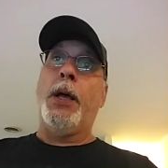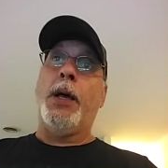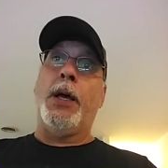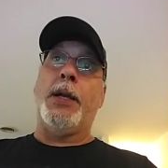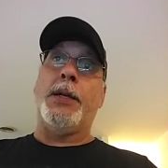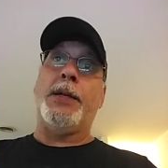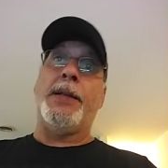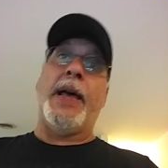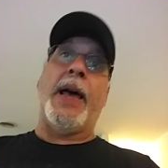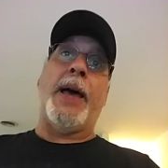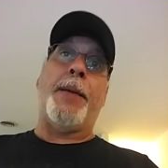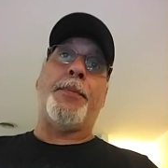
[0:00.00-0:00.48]

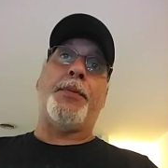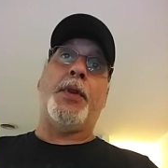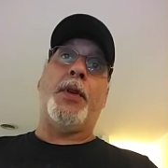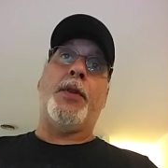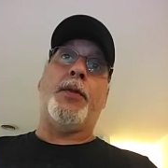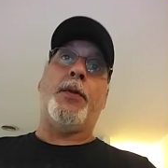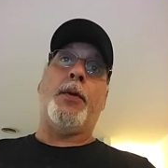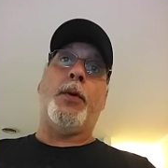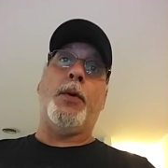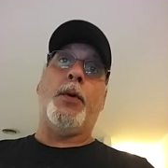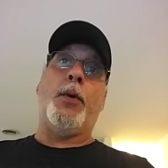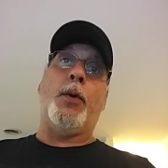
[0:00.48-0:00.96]
adapt
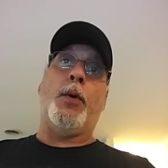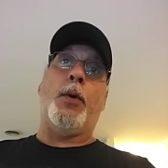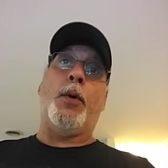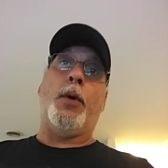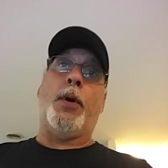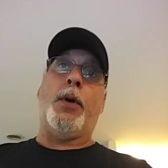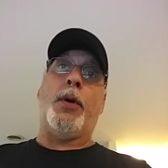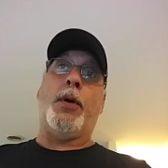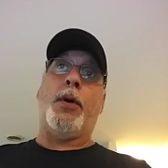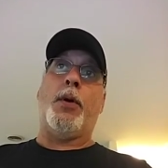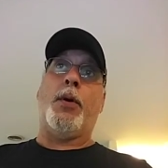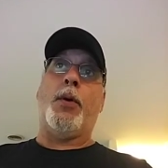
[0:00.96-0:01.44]
it
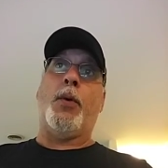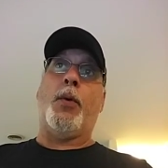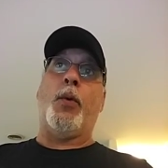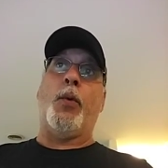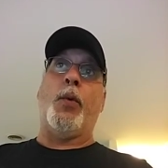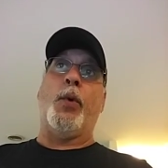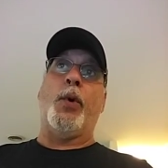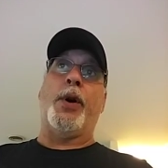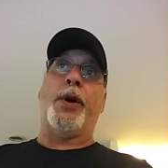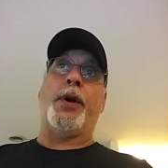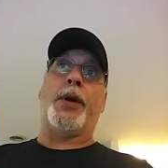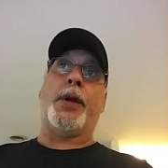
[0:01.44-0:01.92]
to
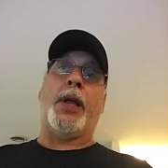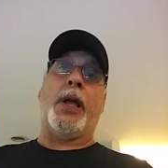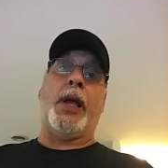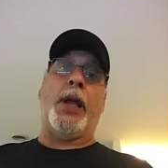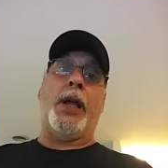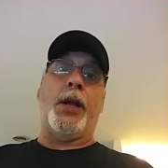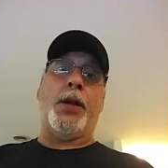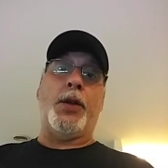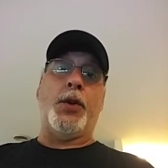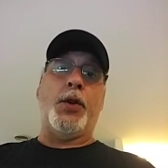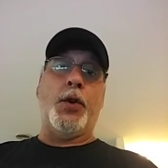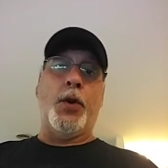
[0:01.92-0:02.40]
work
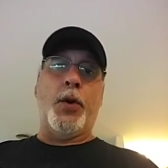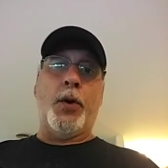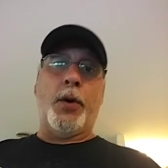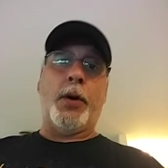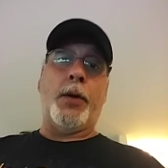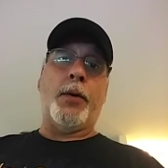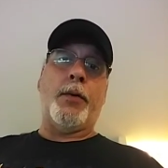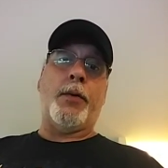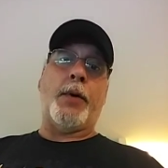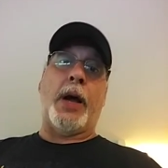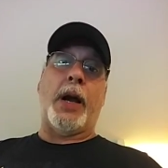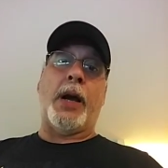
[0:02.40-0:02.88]
in
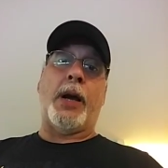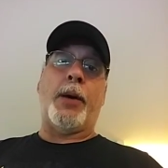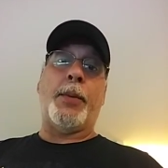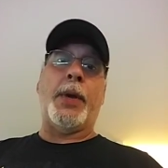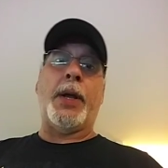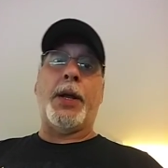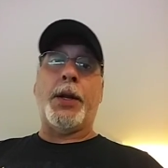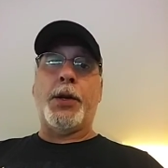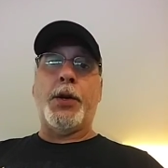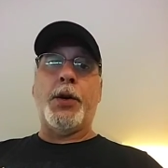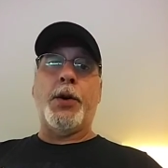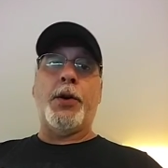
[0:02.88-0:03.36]
your
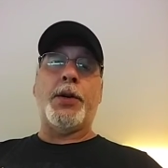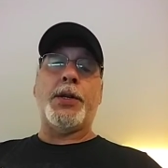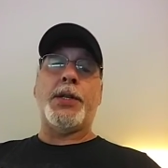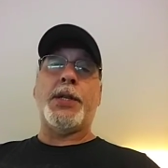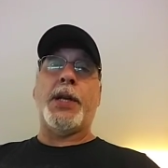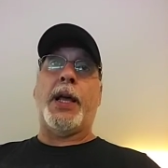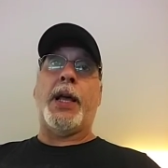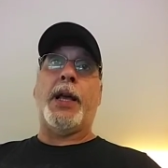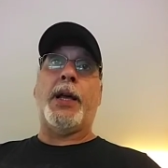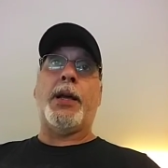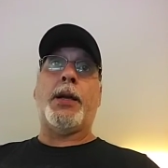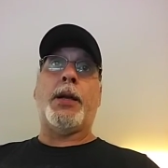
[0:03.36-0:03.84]
environment, in your
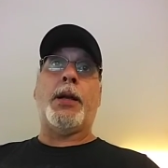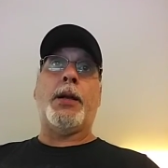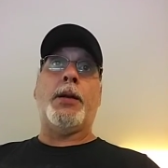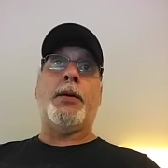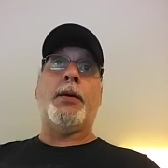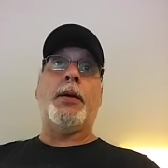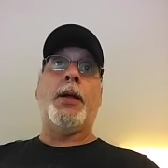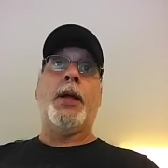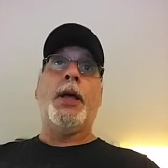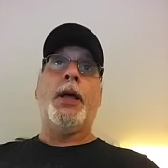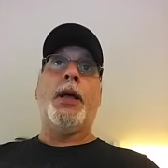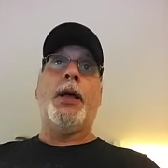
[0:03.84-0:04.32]
tank,
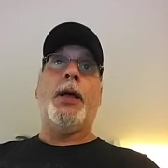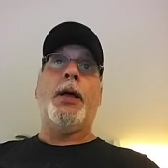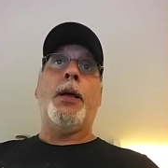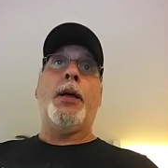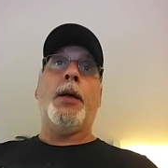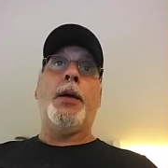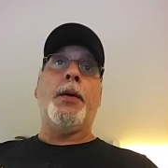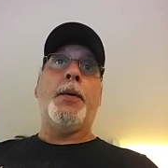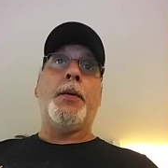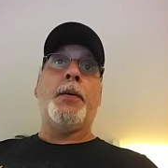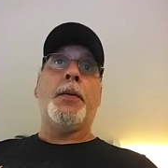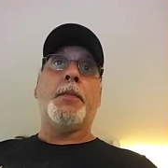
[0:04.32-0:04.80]
and
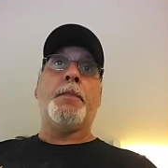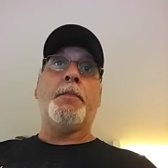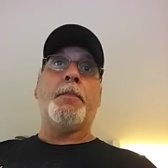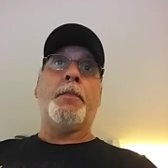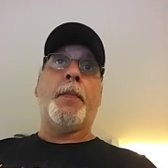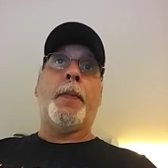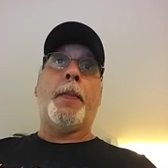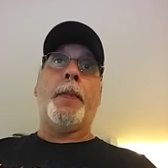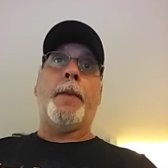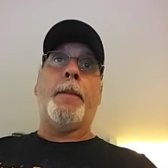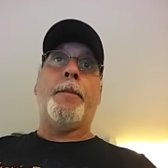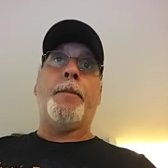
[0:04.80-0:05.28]

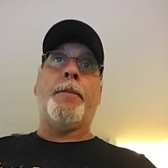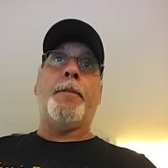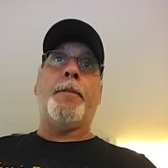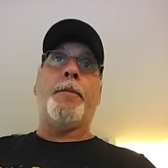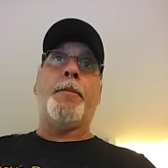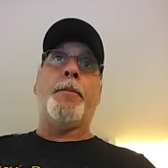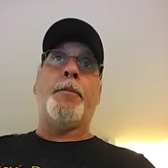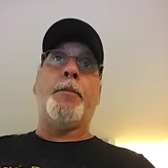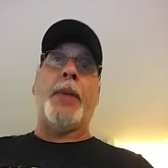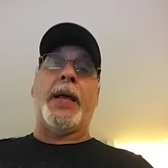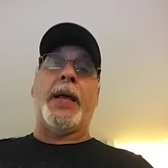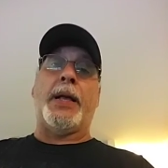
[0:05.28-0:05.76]

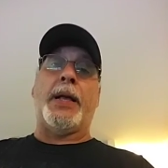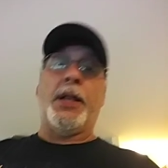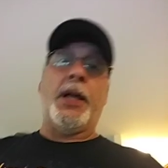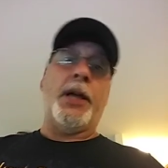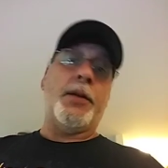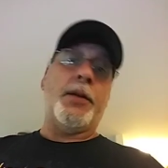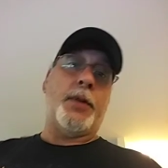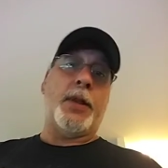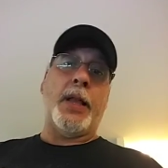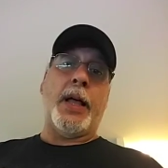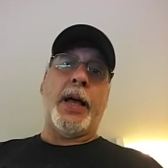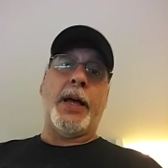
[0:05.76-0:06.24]
make
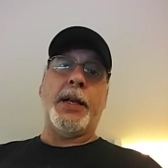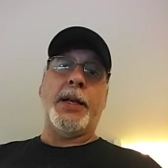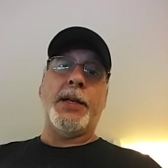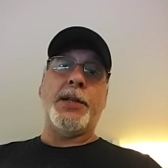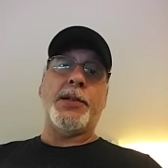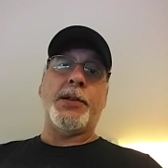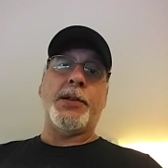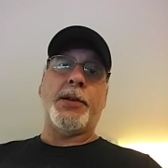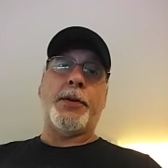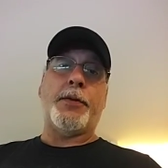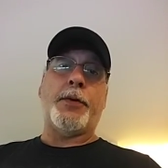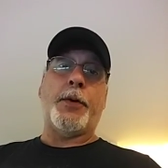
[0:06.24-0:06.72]
life a lot
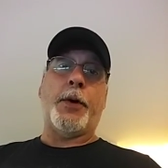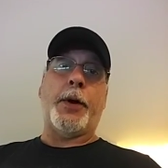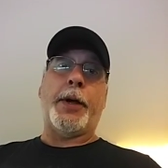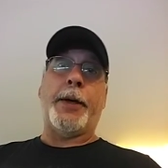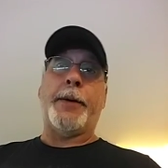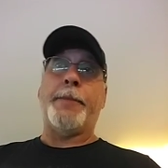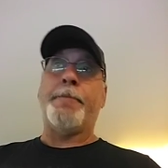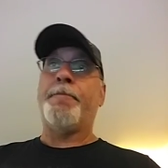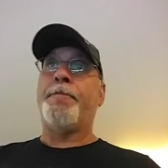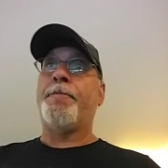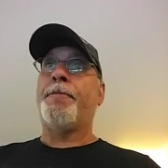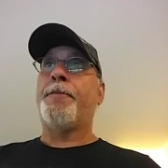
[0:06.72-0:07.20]
easier for
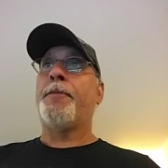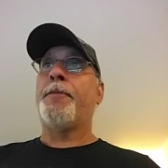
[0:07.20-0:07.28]
you.